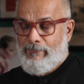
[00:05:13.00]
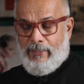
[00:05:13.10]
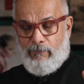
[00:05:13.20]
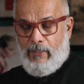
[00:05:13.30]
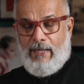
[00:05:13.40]

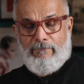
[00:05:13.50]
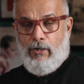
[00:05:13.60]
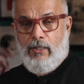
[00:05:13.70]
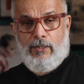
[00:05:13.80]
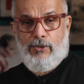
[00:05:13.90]
You will have
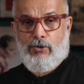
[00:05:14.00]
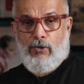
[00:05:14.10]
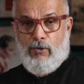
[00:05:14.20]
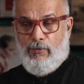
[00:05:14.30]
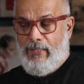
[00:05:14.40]
no
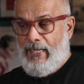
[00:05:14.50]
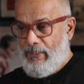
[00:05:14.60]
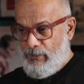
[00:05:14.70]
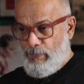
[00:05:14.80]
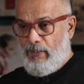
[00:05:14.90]
control on that,
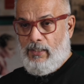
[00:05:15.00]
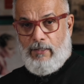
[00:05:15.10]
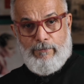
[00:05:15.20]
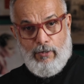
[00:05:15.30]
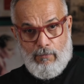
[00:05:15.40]
especially
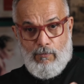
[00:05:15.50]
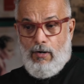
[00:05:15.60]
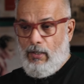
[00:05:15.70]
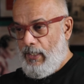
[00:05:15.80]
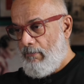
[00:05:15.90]
if you are
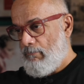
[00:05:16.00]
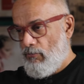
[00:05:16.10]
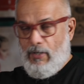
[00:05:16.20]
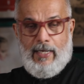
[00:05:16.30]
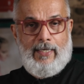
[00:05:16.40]
walking,
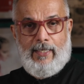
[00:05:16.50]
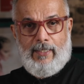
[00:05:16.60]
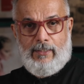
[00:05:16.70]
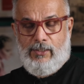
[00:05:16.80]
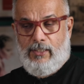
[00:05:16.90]
riding,
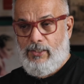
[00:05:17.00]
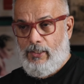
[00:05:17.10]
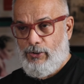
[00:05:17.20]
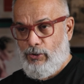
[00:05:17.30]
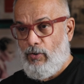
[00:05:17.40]

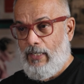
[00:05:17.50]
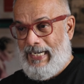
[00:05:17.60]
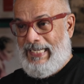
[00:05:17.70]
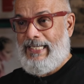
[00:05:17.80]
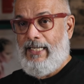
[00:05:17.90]
etc. So
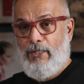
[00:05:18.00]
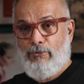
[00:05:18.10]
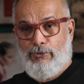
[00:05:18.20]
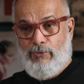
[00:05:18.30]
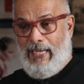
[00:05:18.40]
ideally
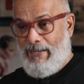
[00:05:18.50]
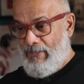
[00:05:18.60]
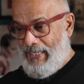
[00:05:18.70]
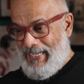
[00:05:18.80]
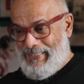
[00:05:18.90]
you should have
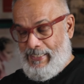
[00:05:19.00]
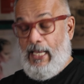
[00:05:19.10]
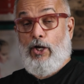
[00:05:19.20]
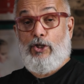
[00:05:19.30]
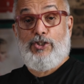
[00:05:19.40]
a nice
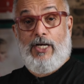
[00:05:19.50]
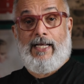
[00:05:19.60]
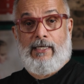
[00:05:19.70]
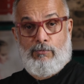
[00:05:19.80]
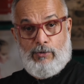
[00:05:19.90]

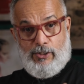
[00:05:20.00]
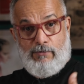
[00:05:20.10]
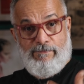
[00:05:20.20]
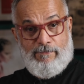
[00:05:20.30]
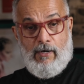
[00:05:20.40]
jacket which is
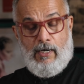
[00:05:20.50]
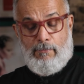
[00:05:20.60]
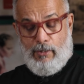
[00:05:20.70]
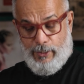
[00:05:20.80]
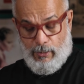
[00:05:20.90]
firm
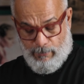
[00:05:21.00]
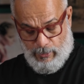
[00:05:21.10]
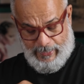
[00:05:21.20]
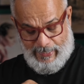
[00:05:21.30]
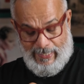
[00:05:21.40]
on your
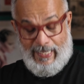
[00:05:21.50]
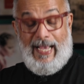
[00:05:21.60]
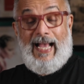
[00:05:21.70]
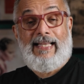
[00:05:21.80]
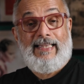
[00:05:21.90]
body,
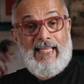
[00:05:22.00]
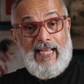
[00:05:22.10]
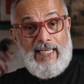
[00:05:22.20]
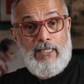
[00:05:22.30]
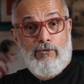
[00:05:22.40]
and
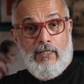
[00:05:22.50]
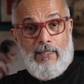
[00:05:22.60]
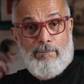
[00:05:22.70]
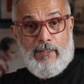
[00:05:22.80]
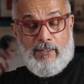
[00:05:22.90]
then you
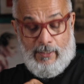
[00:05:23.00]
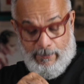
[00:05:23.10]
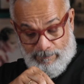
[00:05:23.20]
clip it